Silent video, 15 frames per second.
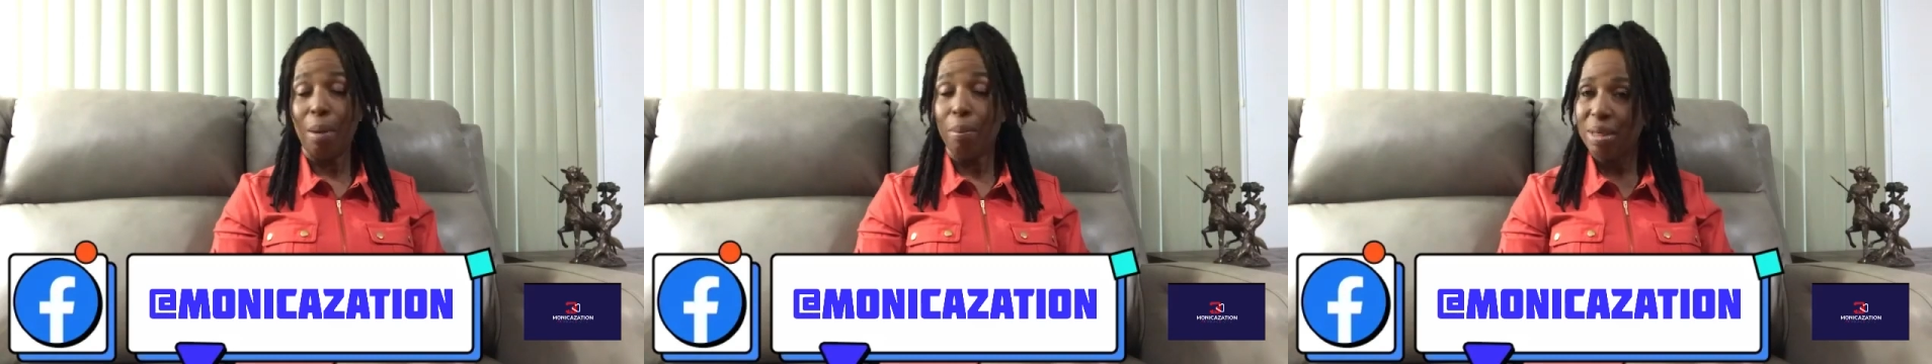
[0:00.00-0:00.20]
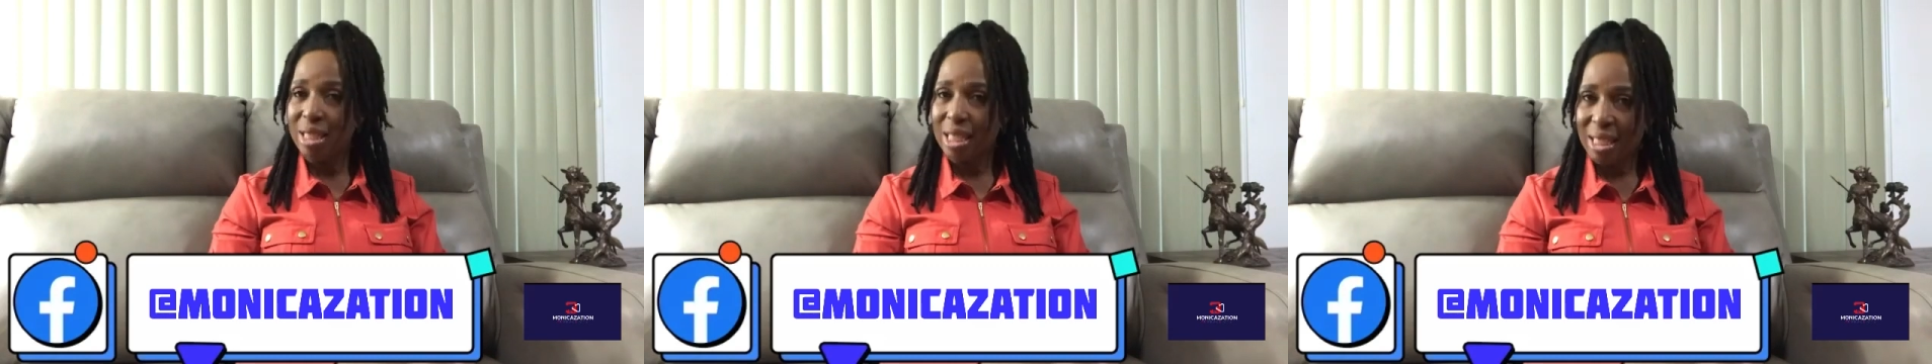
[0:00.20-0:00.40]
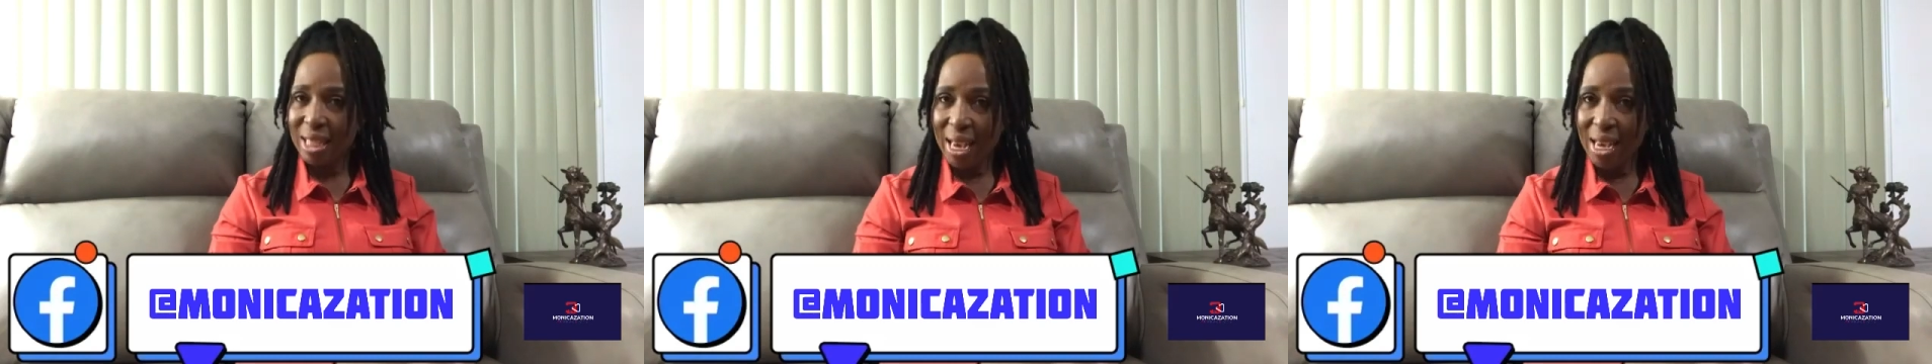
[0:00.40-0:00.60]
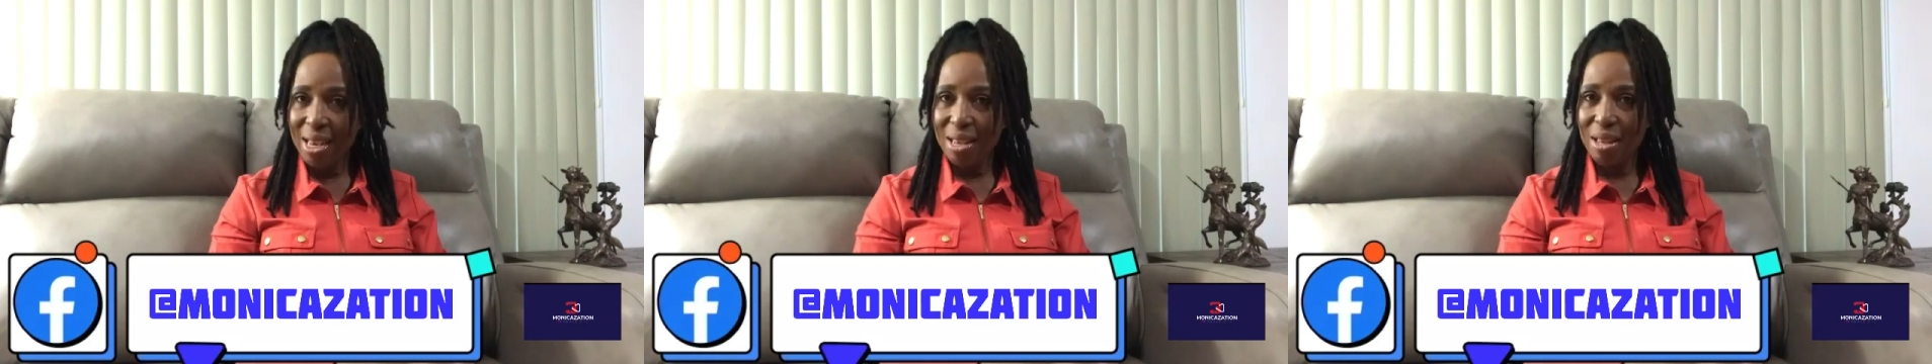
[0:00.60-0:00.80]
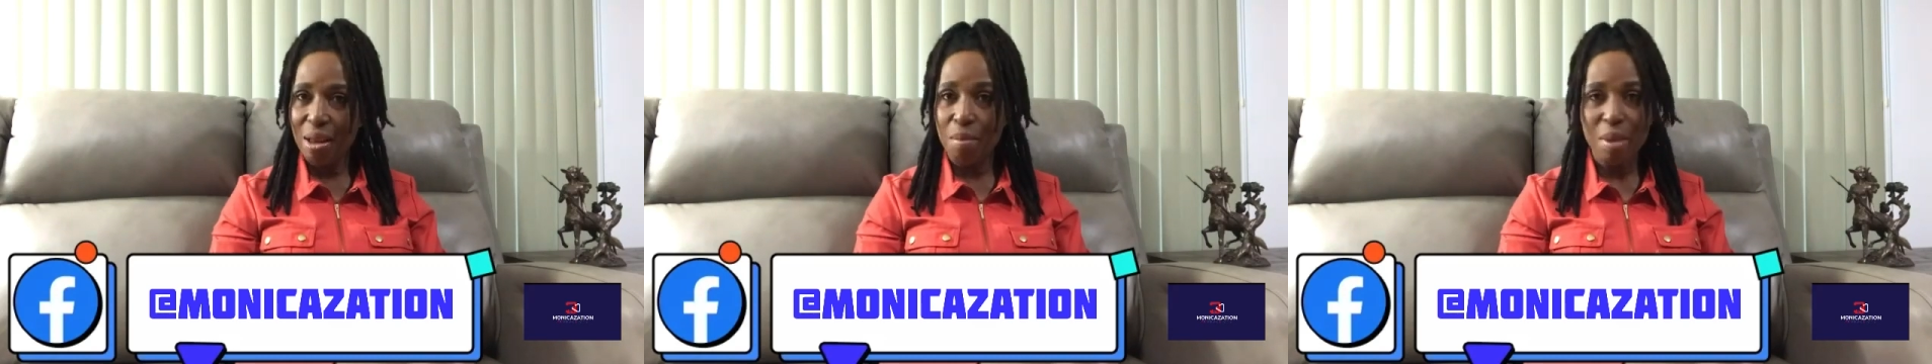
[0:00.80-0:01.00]
But
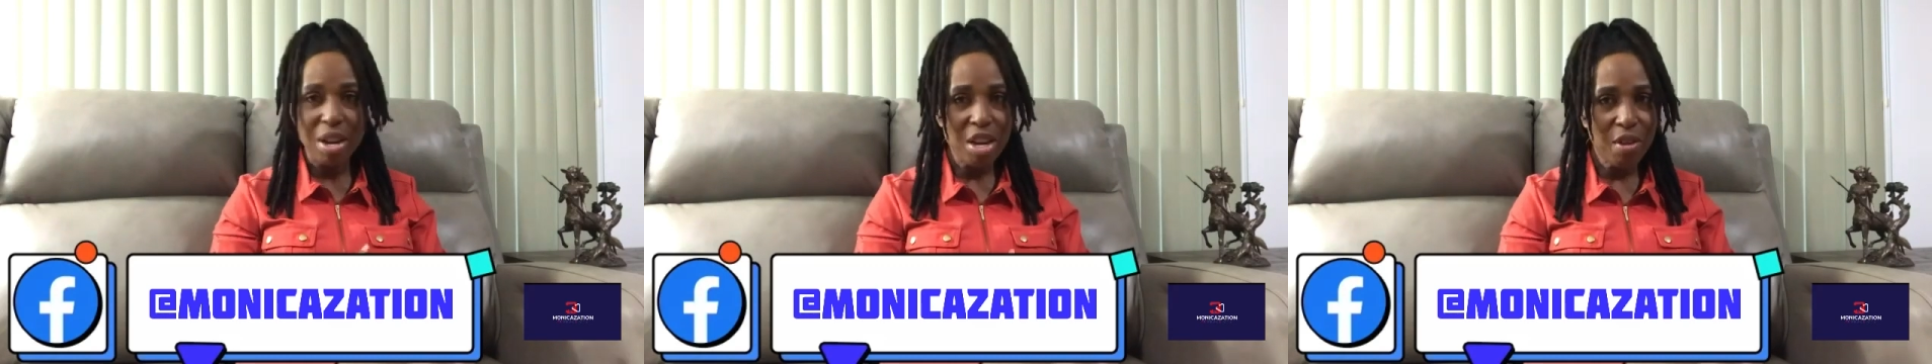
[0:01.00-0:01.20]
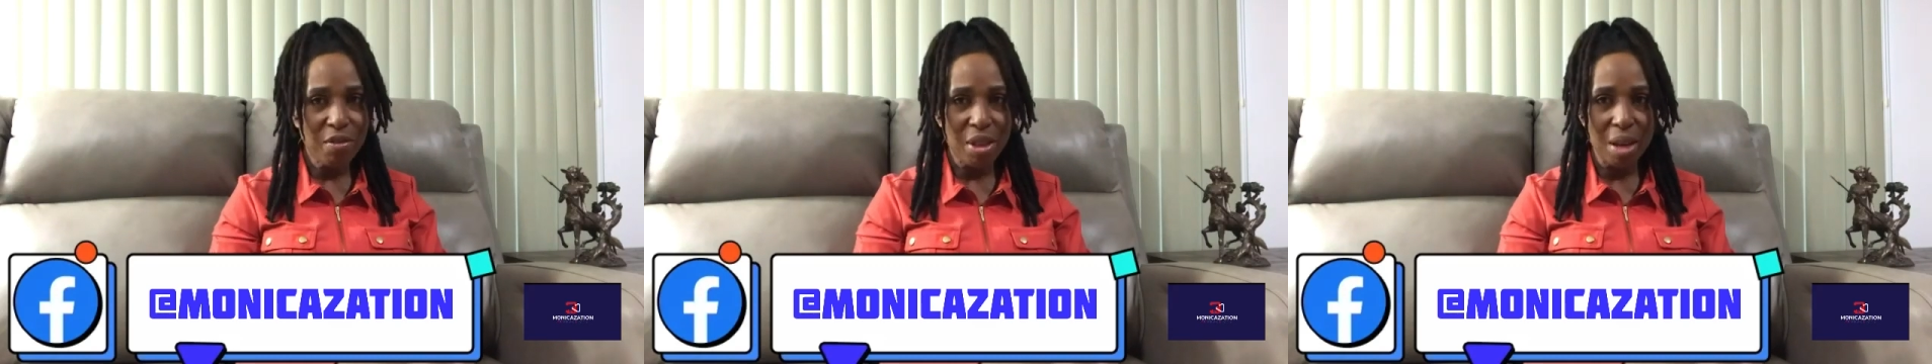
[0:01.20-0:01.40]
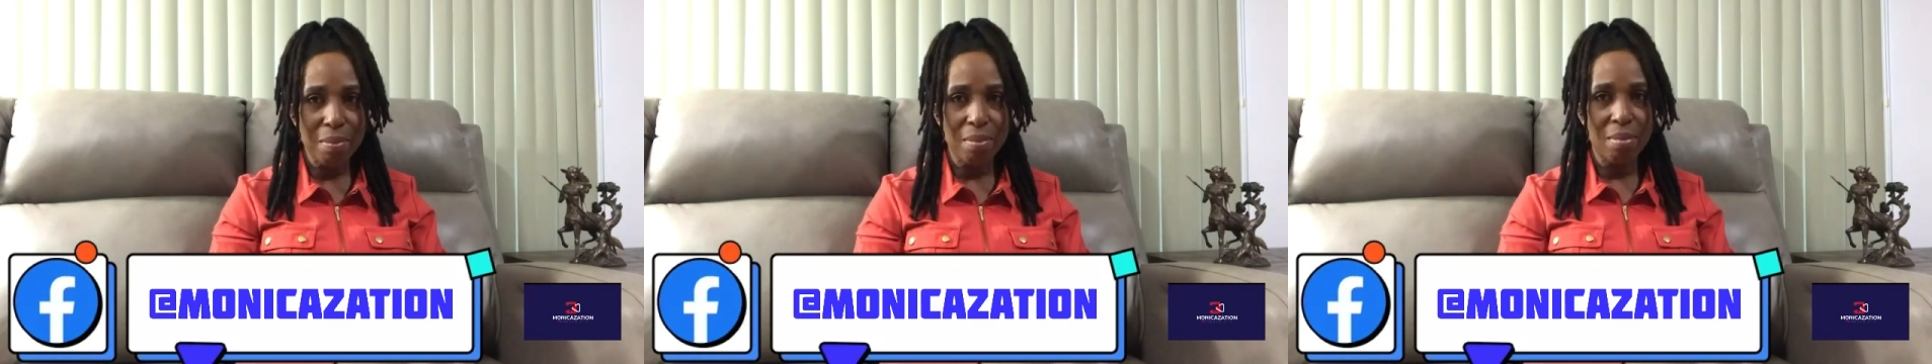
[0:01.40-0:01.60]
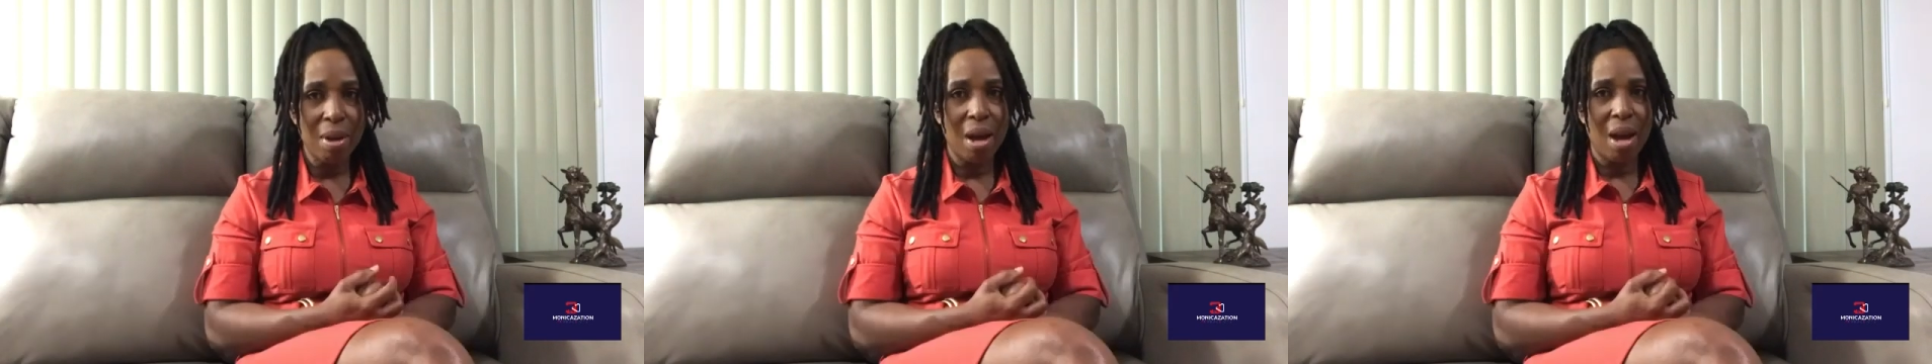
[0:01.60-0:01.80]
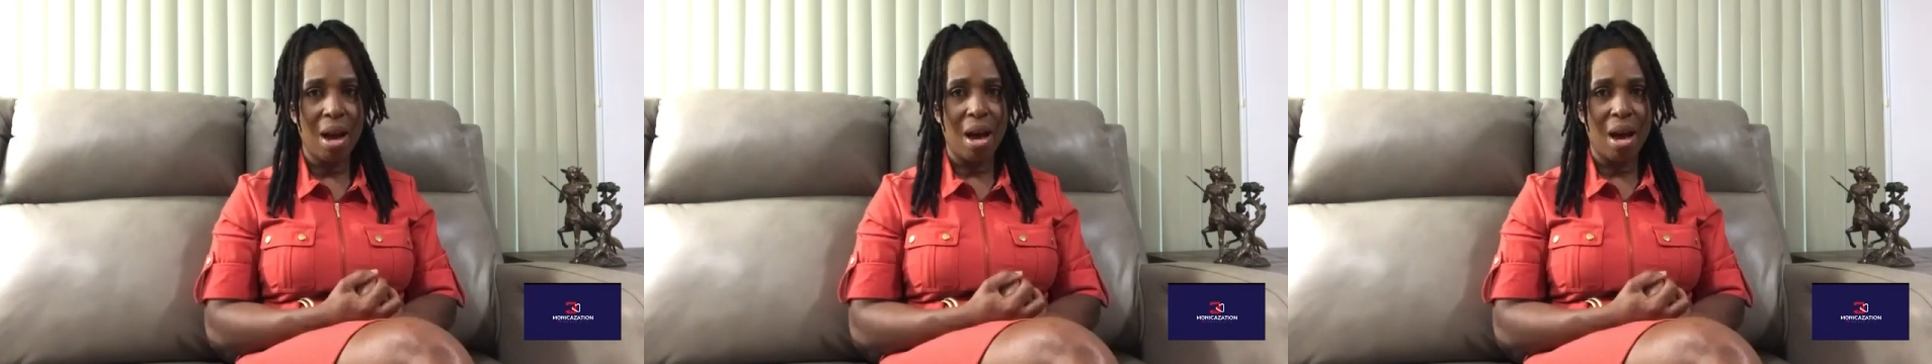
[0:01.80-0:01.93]
today, many of them